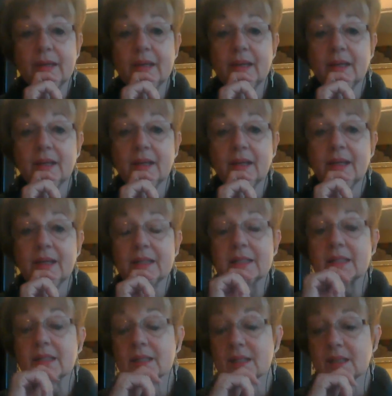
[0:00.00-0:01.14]
Anyway,
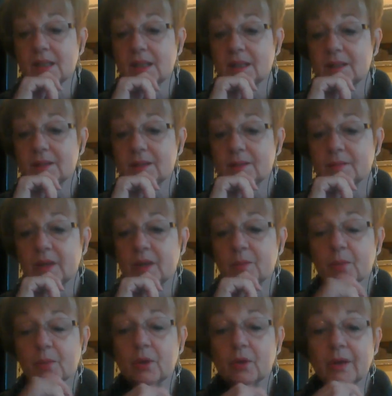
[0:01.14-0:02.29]
it's
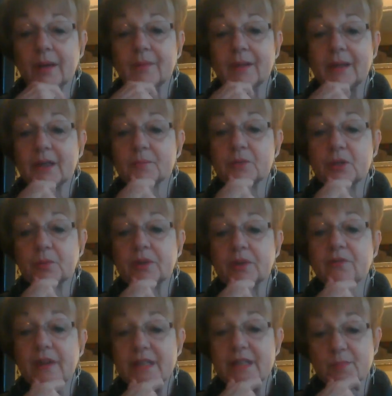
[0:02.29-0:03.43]
a program that helps you
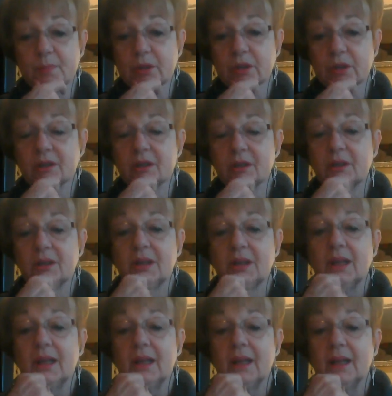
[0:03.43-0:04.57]
with Facebook.
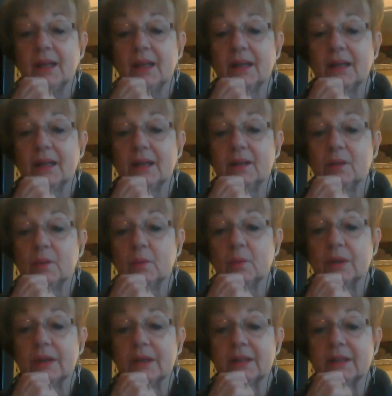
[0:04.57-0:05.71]
And what
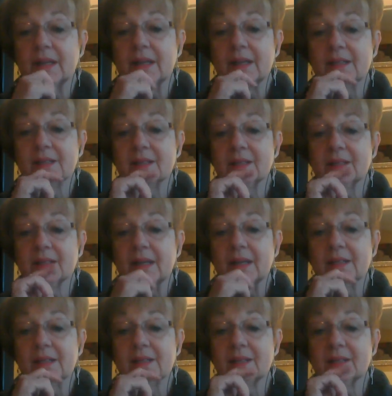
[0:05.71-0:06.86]
it does is
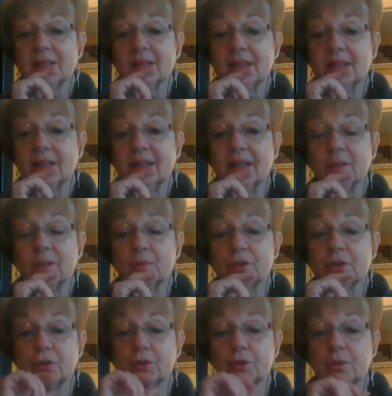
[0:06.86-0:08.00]
it helps
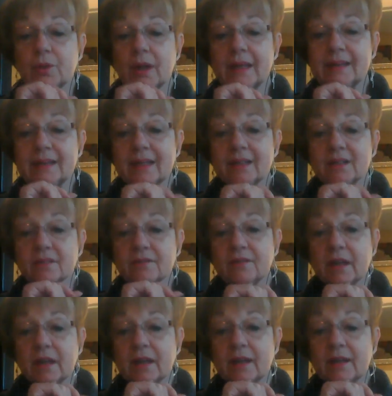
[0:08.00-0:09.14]
you
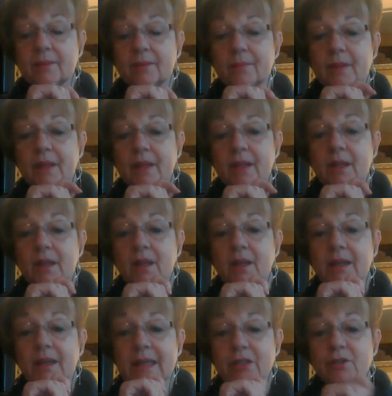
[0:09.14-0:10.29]
identify
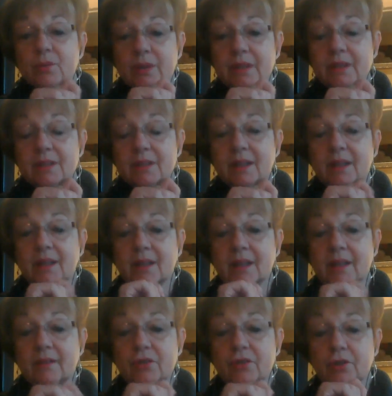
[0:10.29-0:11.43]
interest and
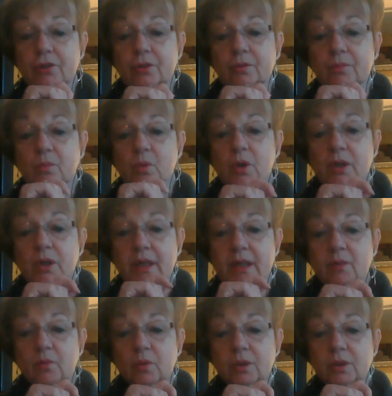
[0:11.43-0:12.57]
gives you more
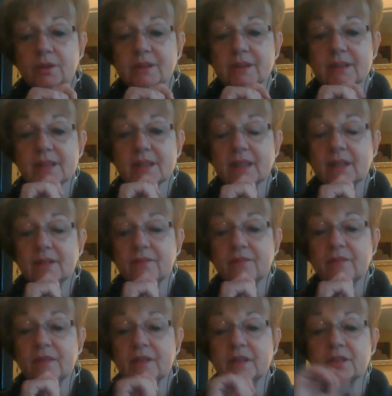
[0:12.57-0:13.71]
keywords and stuff
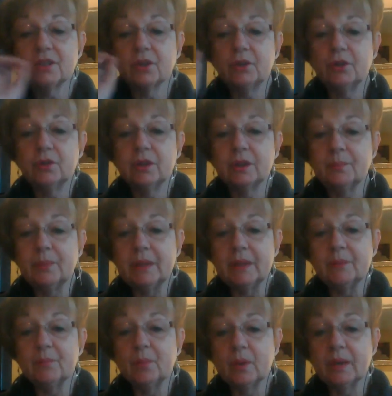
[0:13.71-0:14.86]
so you can
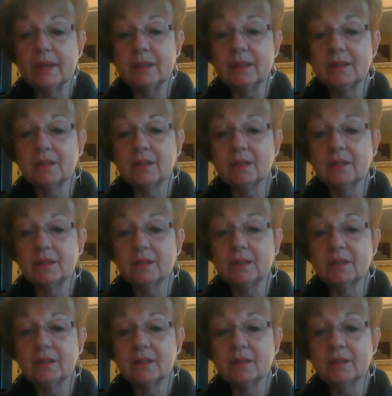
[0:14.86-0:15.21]
pinpoint